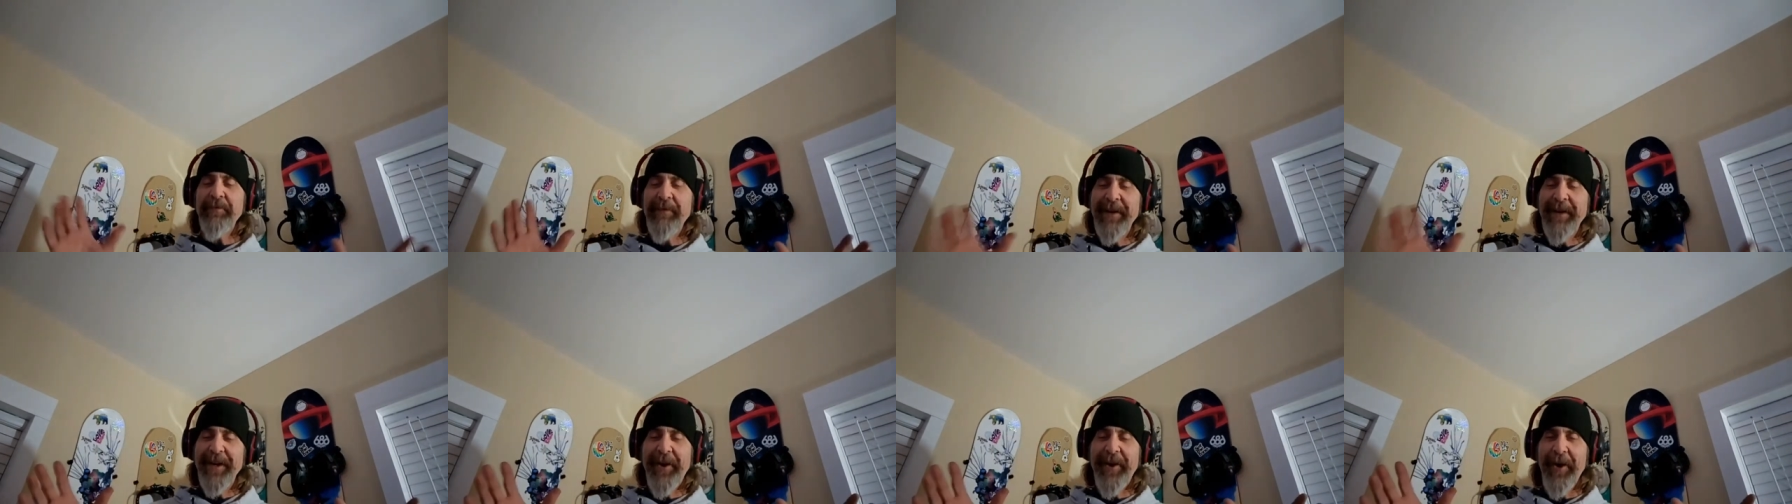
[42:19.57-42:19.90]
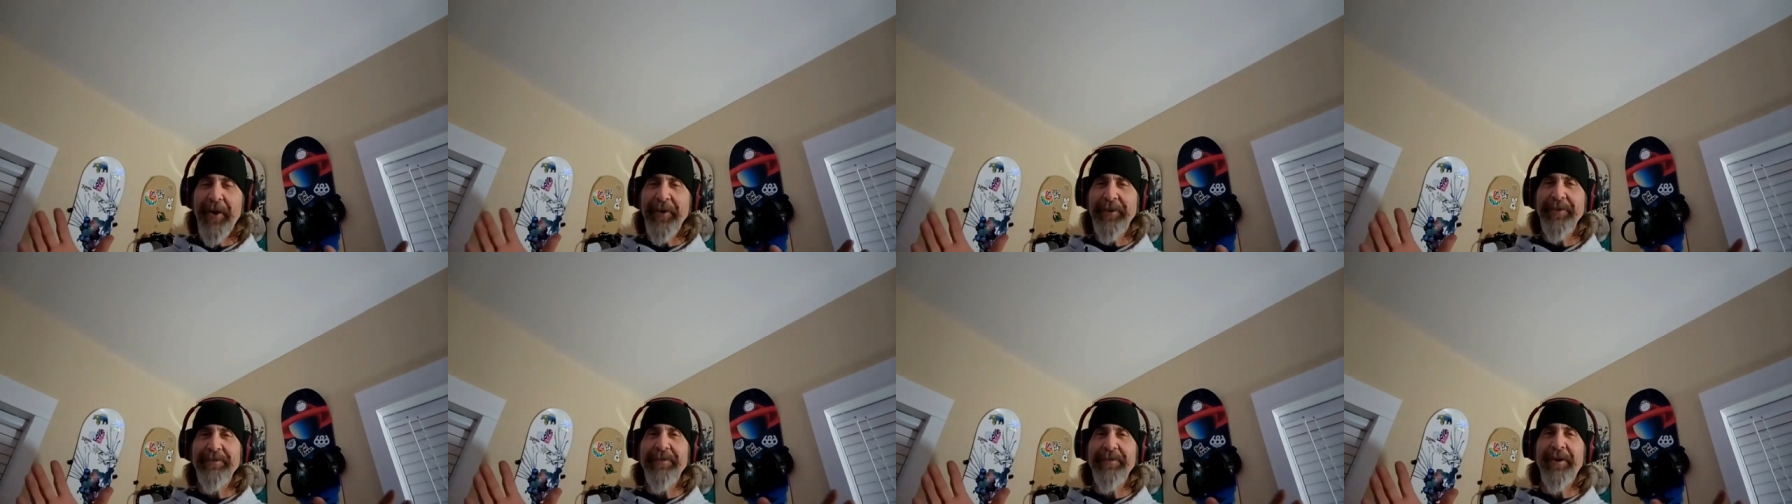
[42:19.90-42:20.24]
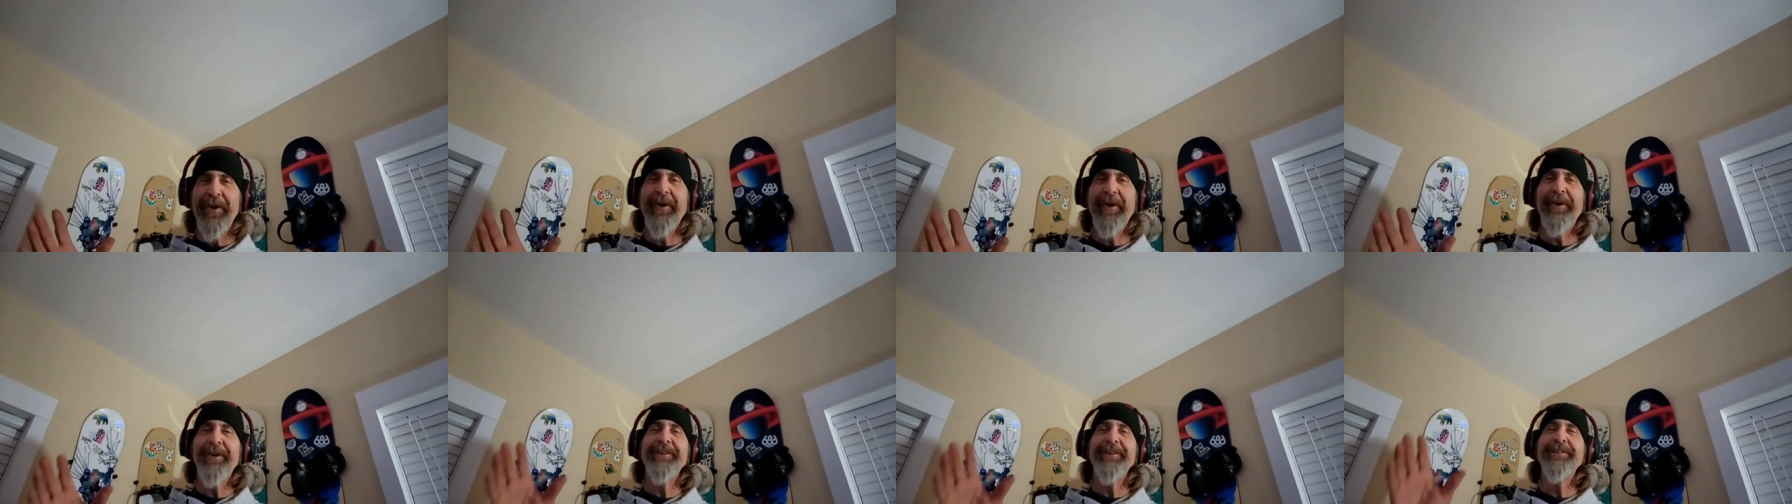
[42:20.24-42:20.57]
so many
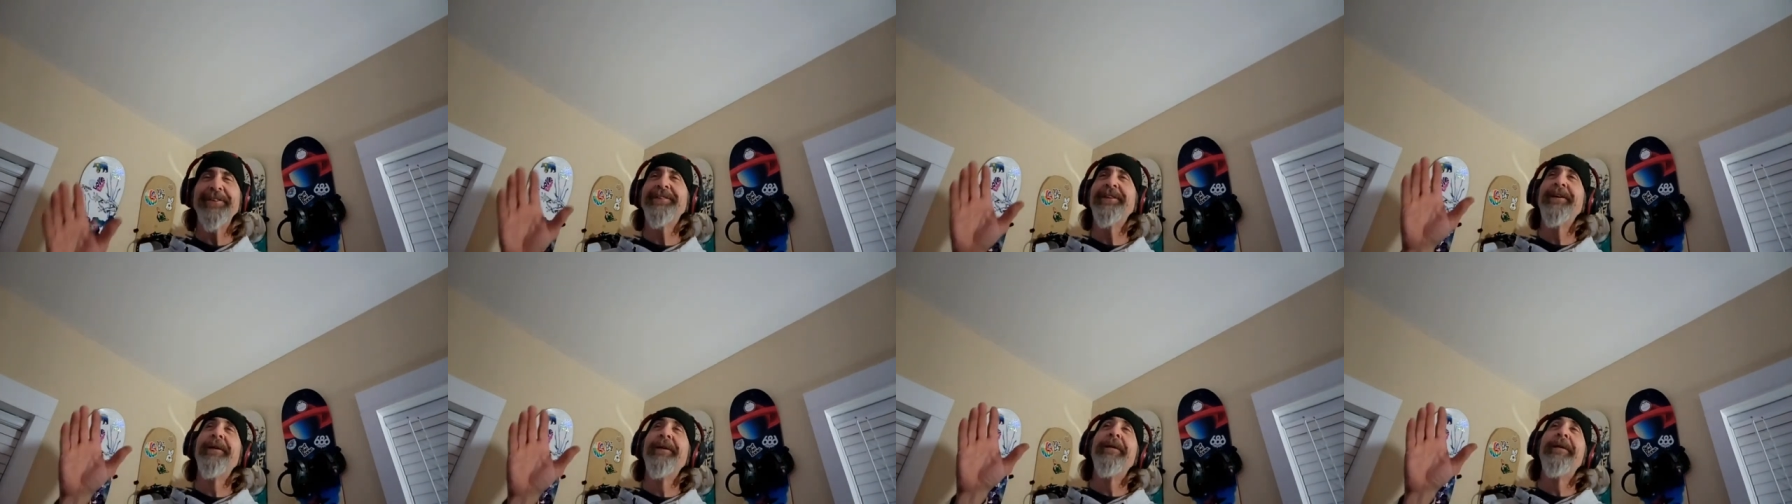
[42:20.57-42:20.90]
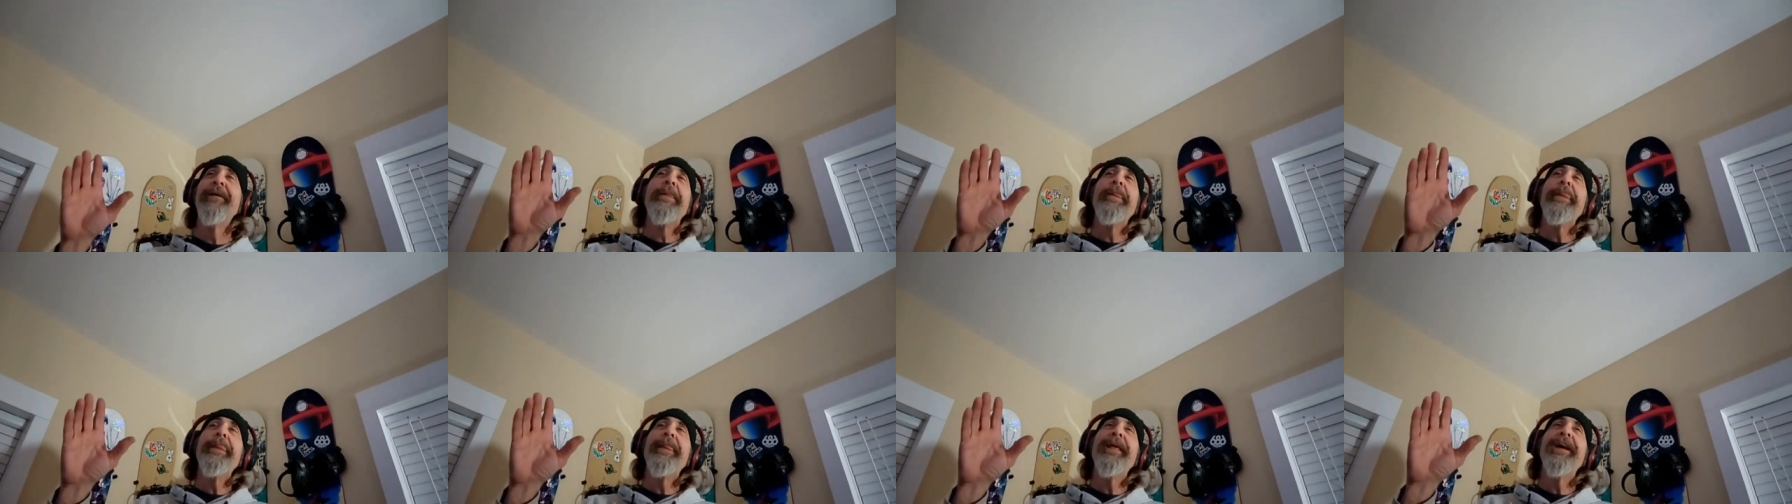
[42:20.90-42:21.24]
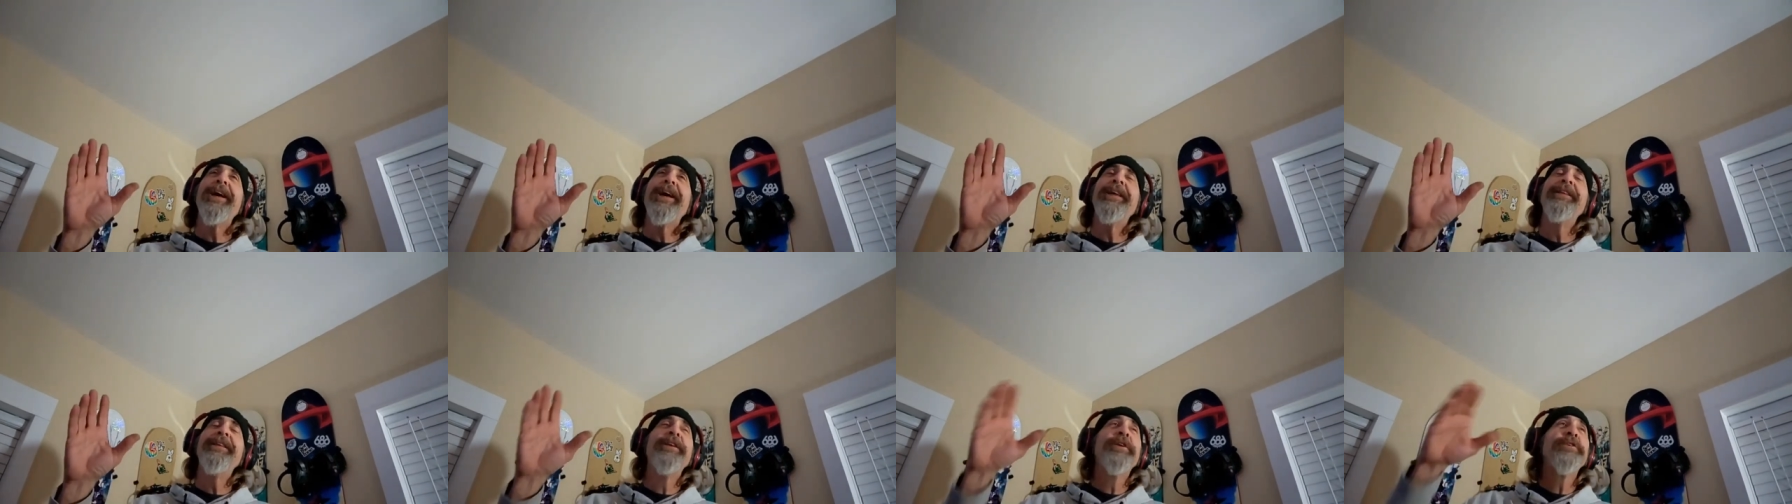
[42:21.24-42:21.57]
cultivars.
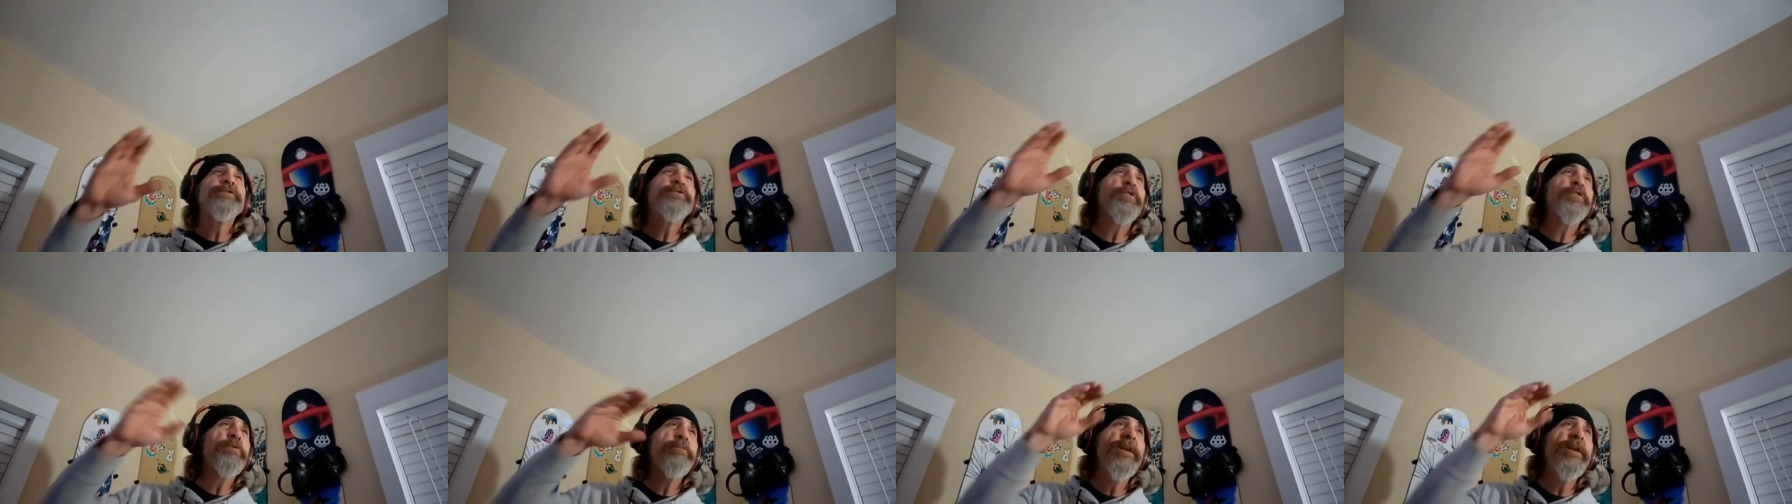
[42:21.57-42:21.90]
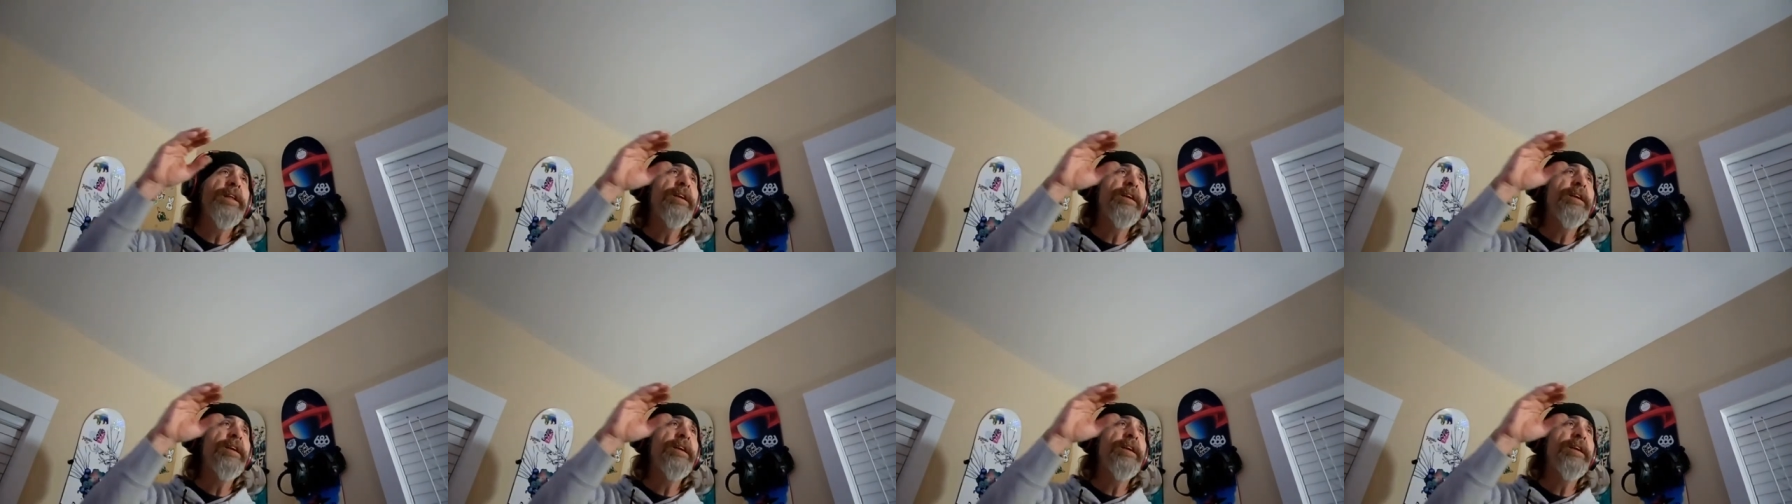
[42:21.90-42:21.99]
And then there's